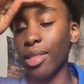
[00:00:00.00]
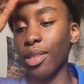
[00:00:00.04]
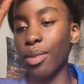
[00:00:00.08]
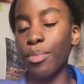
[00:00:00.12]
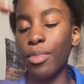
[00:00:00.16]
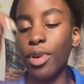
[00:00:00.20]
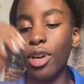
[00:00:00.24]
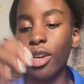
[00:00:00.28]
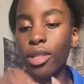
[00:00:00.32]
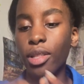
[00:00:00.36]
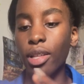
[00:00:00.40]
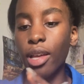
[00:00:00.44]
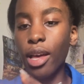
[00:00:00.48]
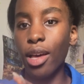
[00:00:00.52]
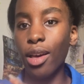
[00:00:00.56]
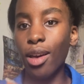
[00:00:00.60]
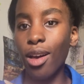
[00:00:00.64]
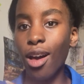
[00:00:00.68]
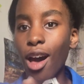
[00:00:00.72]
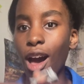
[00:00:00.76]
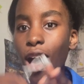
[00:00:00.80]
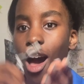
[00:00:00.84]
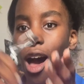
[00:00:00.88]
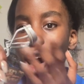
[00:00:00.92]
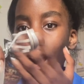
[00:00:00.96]
the most like,
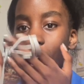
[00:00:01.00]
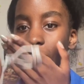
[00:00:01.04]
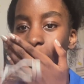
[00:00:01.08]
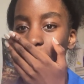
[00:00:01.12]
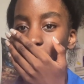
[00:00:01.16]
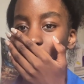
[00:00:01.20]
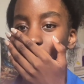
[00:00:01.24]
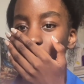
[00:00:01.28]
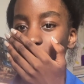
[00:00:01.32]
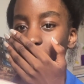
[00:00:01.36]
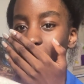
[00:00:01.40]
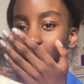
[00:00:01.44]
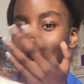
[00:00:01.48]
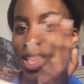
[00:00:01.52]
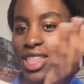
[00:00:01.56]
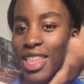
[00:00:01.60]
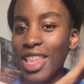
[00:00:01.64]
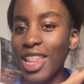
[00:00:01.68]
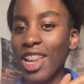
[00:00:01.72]
oh, wow, there's